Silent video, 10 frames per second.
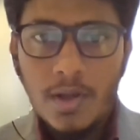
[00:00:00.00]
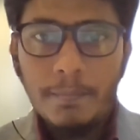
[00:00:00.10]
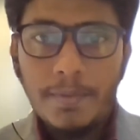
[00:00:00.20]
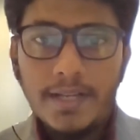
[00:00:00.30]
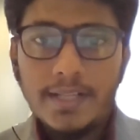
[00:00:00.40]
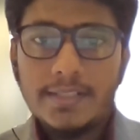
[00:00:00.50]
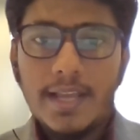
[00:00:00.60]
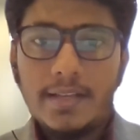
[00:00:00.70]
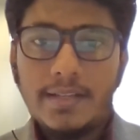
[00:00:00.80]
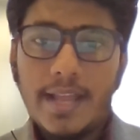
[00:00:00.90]
Players
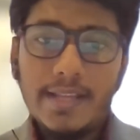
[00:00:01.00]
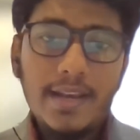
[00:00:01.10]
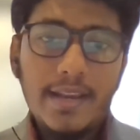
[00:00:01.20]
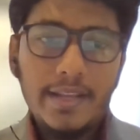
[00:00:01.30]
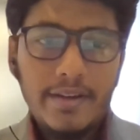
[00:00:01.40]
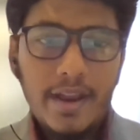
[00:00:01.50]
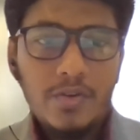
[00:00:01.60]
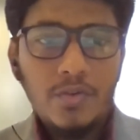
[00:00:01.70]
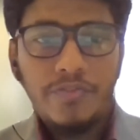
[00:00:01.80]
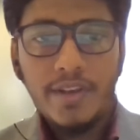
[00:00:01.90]
like Daniel Negreanu,
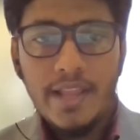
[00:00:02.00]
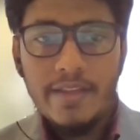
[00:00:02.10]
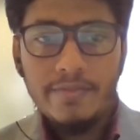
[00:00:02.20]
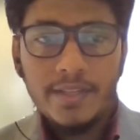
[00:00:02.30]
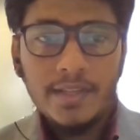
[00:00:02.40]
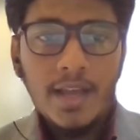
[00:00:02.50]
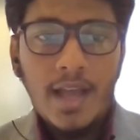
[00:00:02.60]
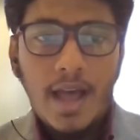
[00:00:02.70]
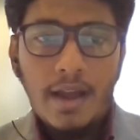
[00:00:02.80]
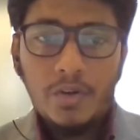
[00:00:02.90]
Phil Avey
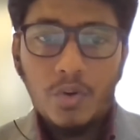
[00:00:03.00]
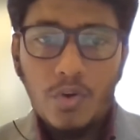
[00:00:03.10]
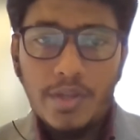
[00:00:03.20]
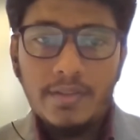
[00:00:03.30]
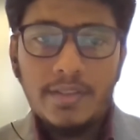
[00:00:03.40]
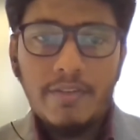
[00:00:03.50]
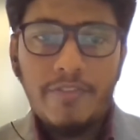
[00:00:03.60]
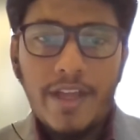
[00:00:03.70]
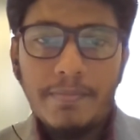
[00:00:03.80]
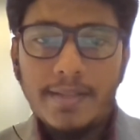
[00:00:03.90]
are growing their
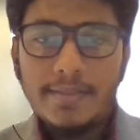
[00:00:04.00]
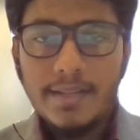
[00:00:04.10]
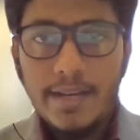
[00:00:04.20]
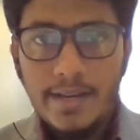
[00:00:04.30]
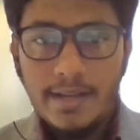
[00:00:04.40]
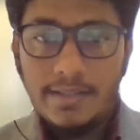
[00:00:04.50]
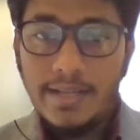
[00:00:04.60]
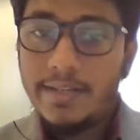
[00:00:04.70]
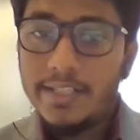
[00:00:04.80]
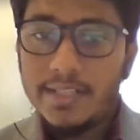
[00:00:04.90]
fan base in India.
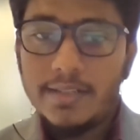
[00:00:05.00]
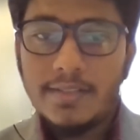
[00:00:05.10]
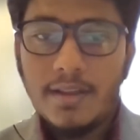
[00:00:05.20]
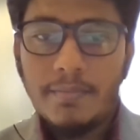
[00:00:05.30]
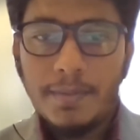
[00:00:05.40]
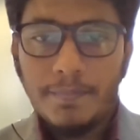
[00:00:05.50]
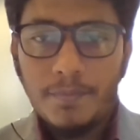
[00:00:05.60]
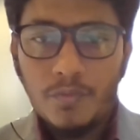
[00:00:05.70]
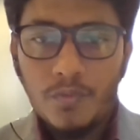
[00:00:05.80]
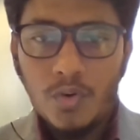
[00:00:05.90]
Their t-shirts are being
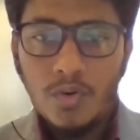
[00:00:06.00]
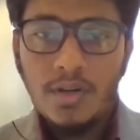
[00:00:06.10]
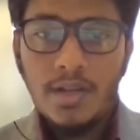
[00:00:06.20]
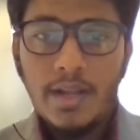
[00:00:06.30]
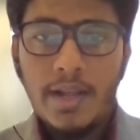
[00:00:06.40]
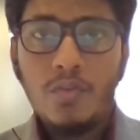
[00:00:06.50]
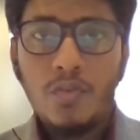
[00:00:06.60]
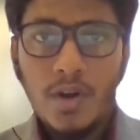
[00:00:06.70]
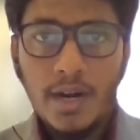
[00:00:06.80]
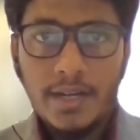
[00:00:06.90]
worn and
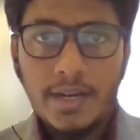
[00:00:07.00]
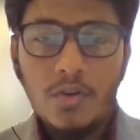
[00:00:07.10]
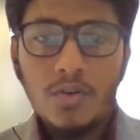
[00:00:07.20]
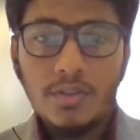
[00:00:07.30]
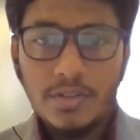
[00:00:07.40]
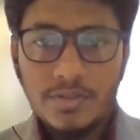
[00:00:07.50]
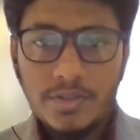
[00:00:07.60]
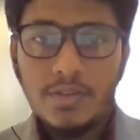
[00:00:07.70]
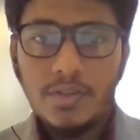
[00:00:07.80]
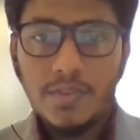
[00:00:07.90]
walked around on the
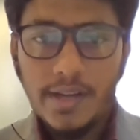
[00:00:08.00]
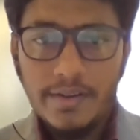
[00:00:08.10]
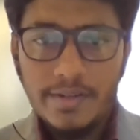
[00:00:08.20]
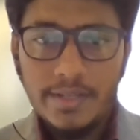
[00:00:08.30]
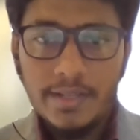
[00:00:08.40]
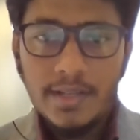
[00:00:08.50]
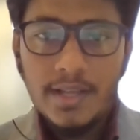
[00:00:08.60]
streets of the country.